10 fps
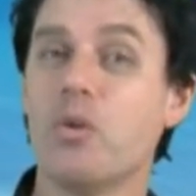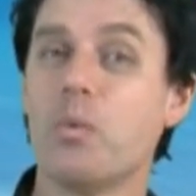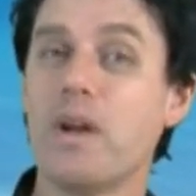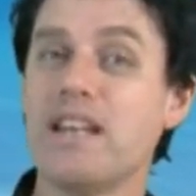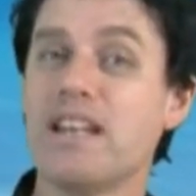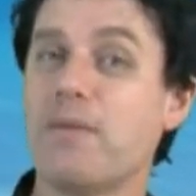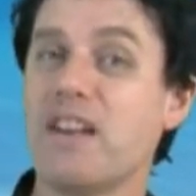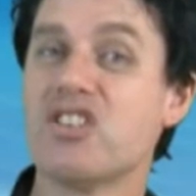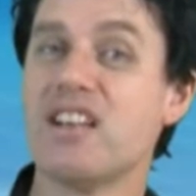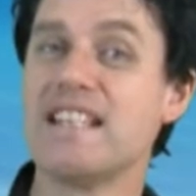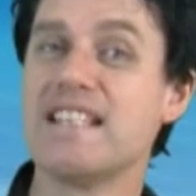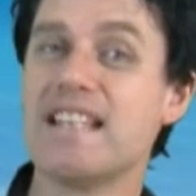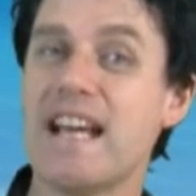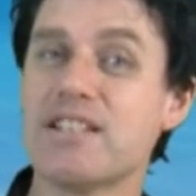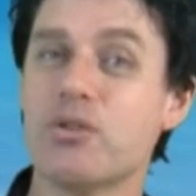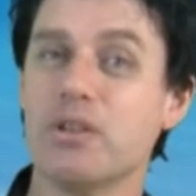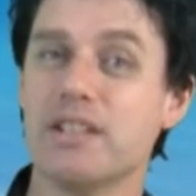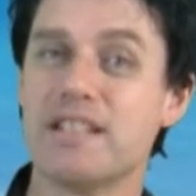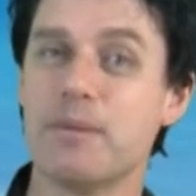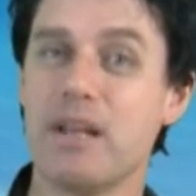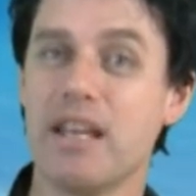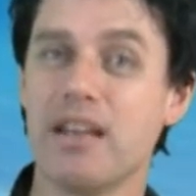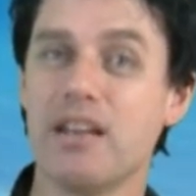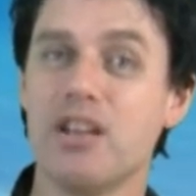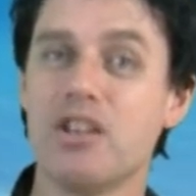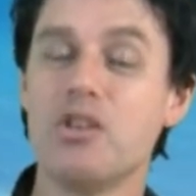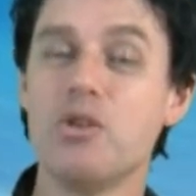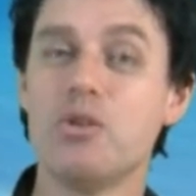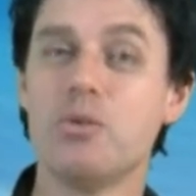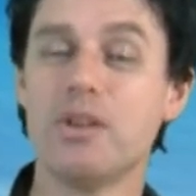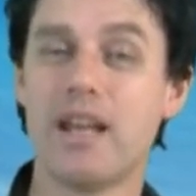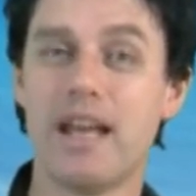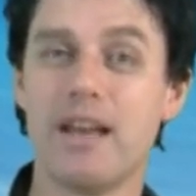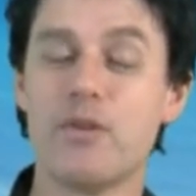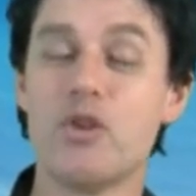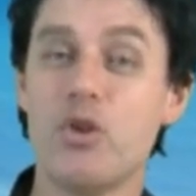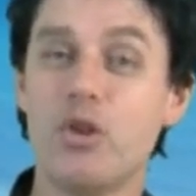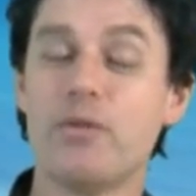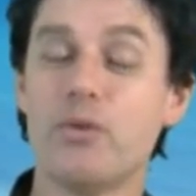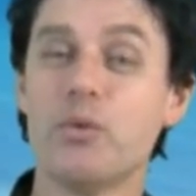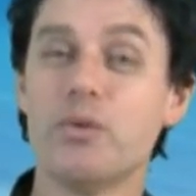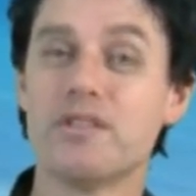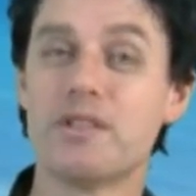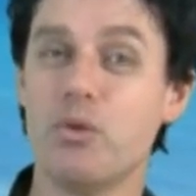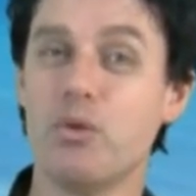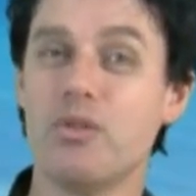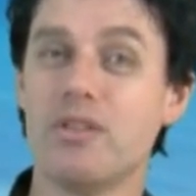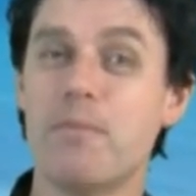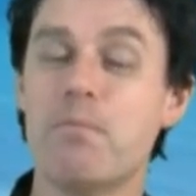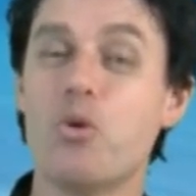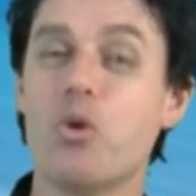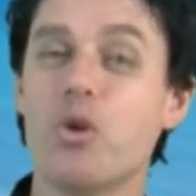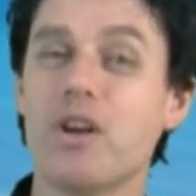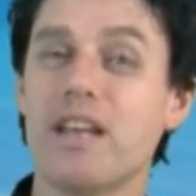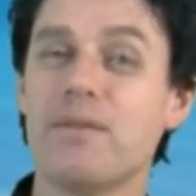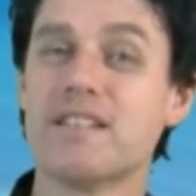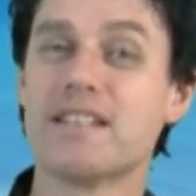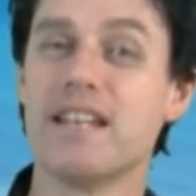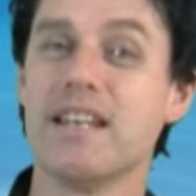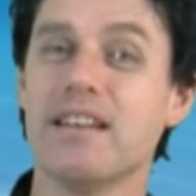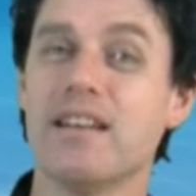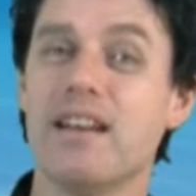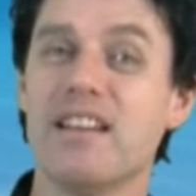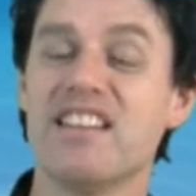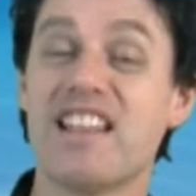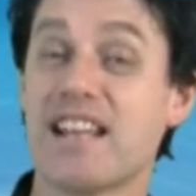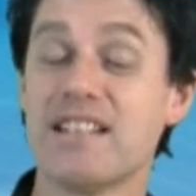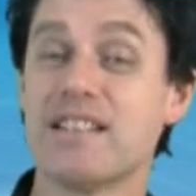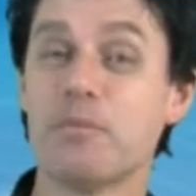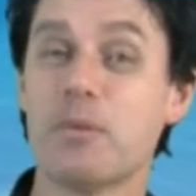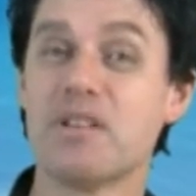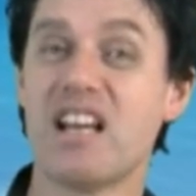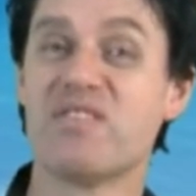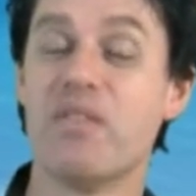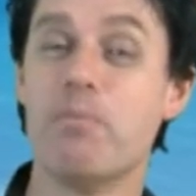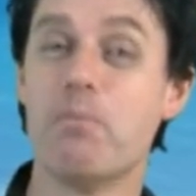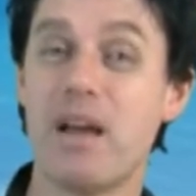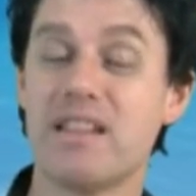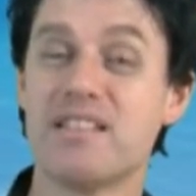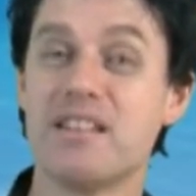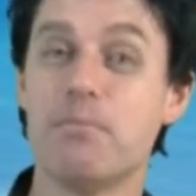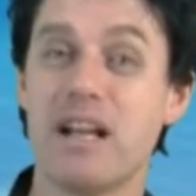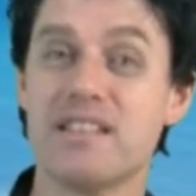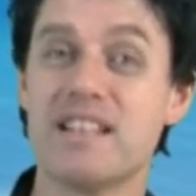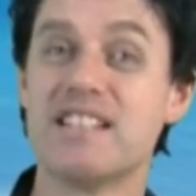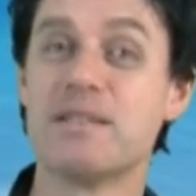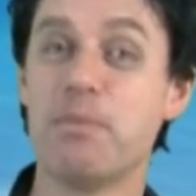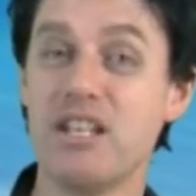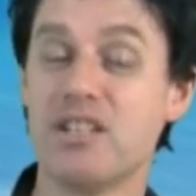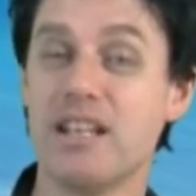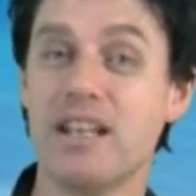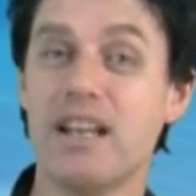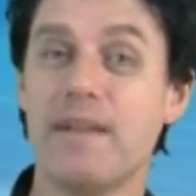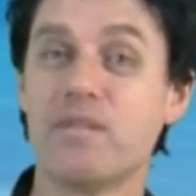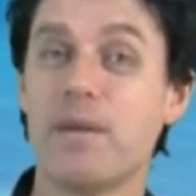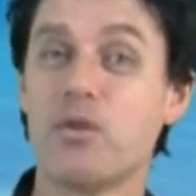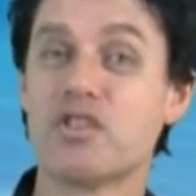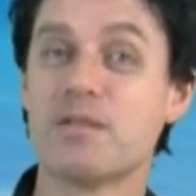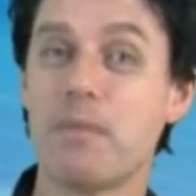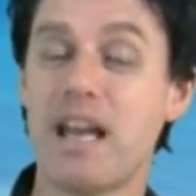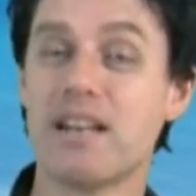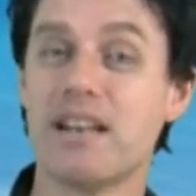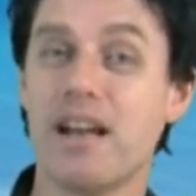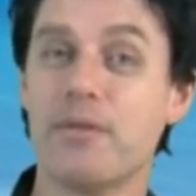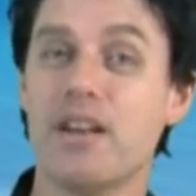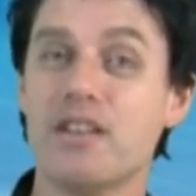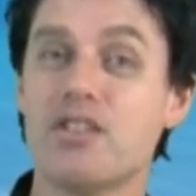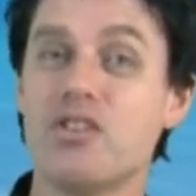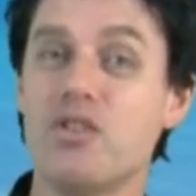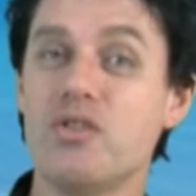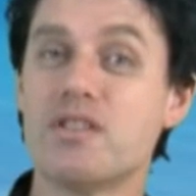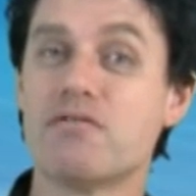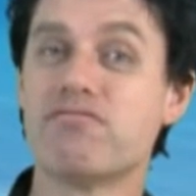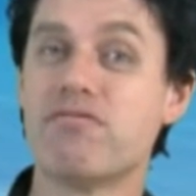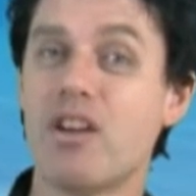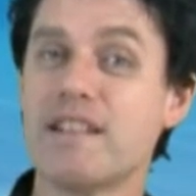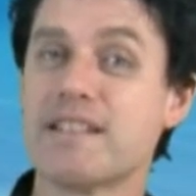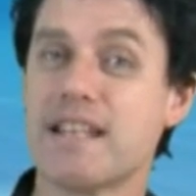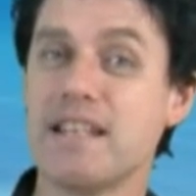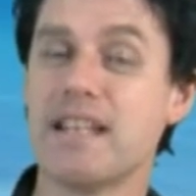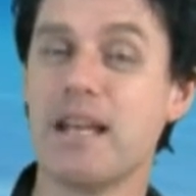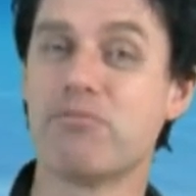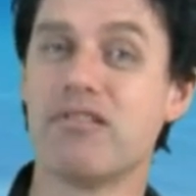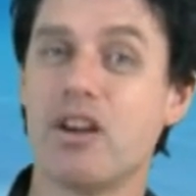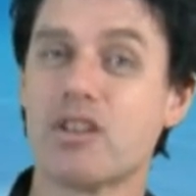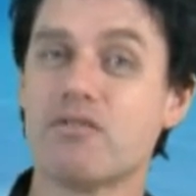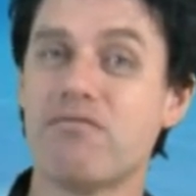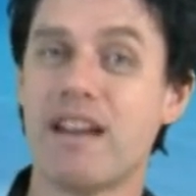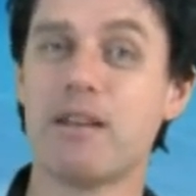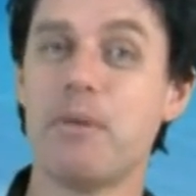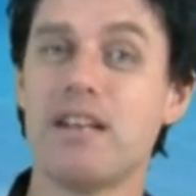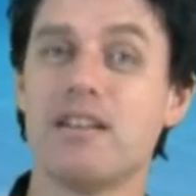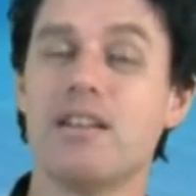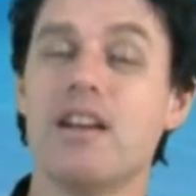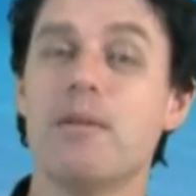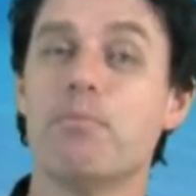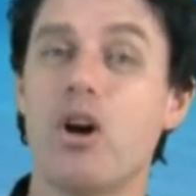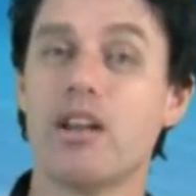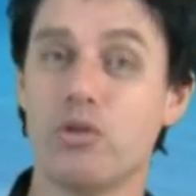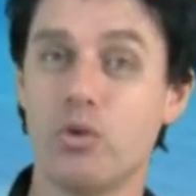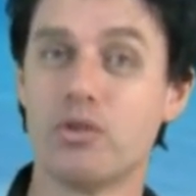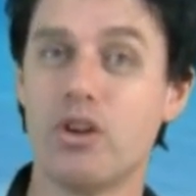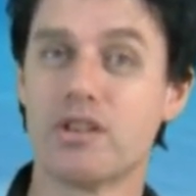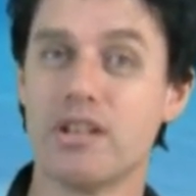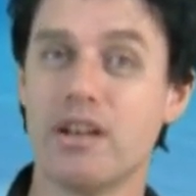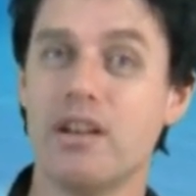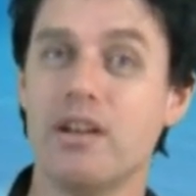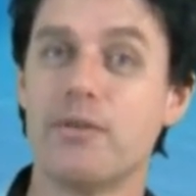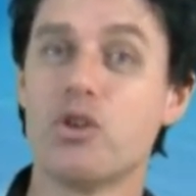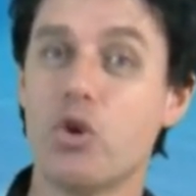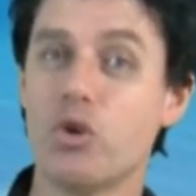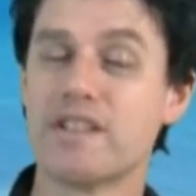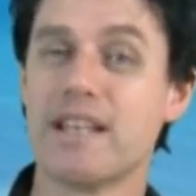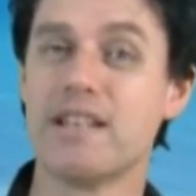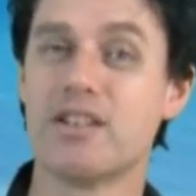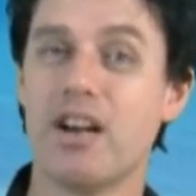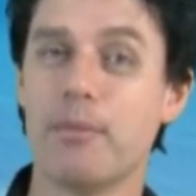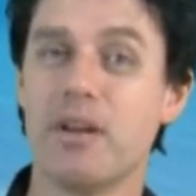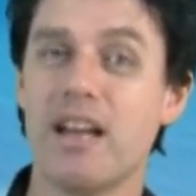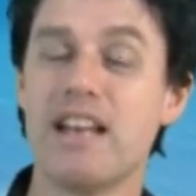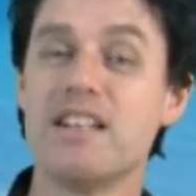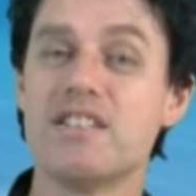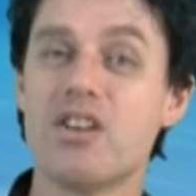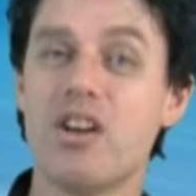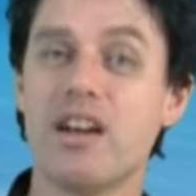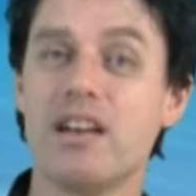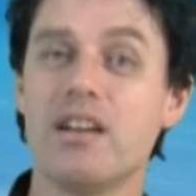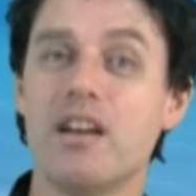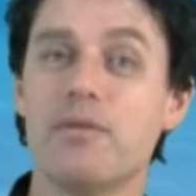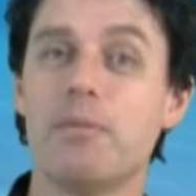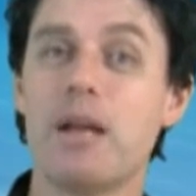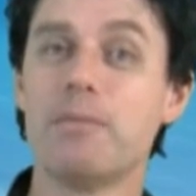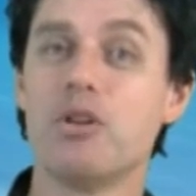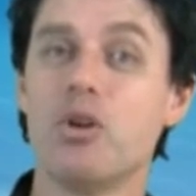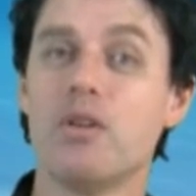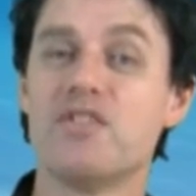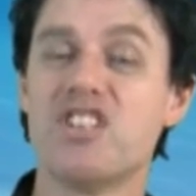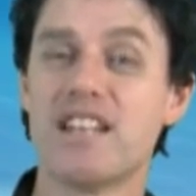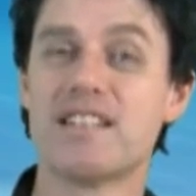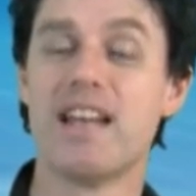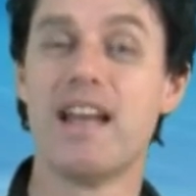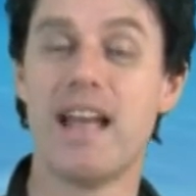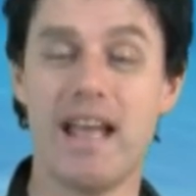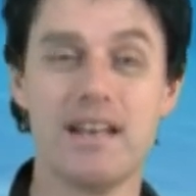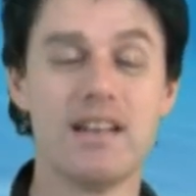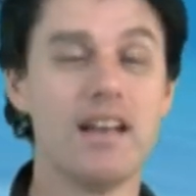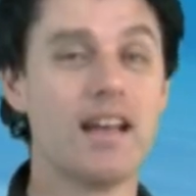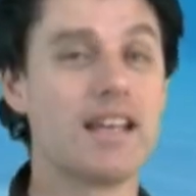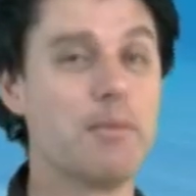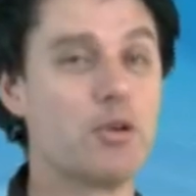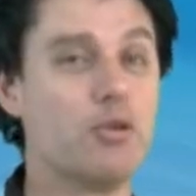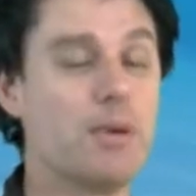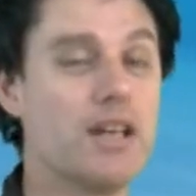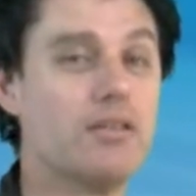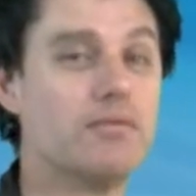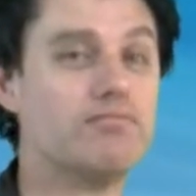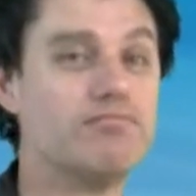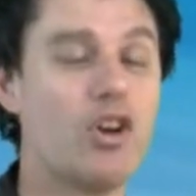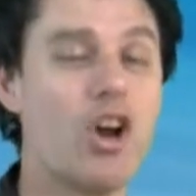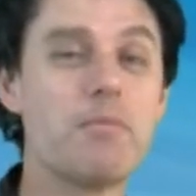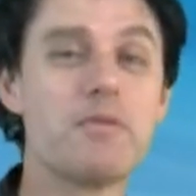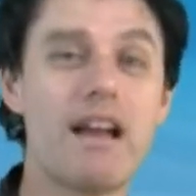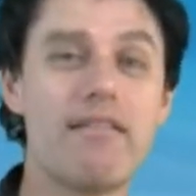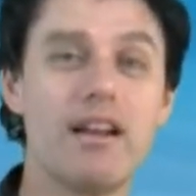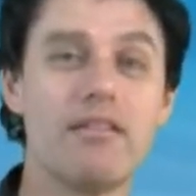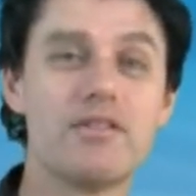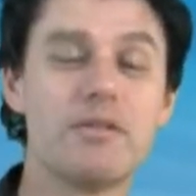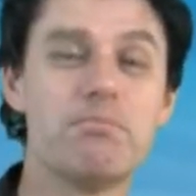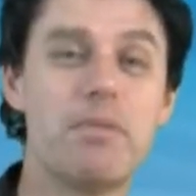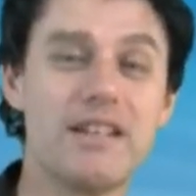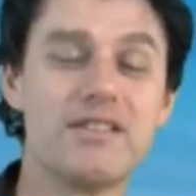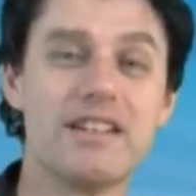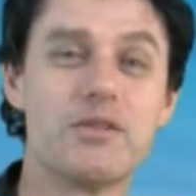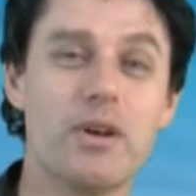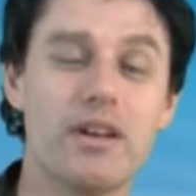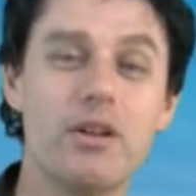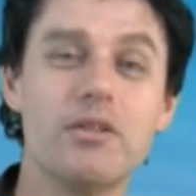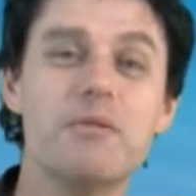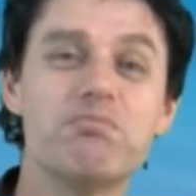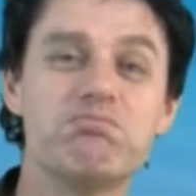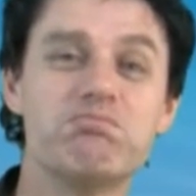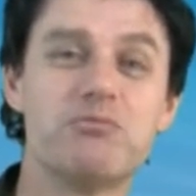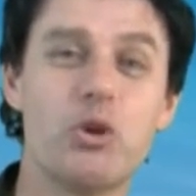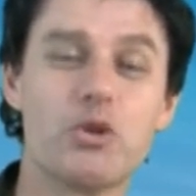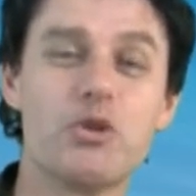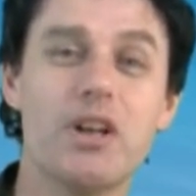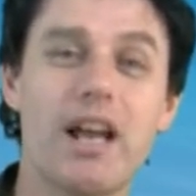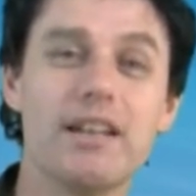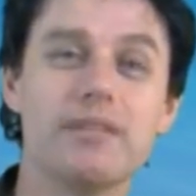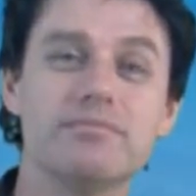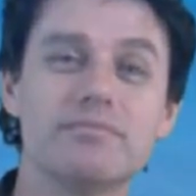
when it eventually does all disappear, you will have youthful, smooth, more even skin that can sometimes last for months and months, especially if you're smart enough to use the right skincare products recommended by your doctor for your skin type and designed for people who have just had a chemical peel. I'm Gary Eldridge at Bayside Swan and I'll talk to you later.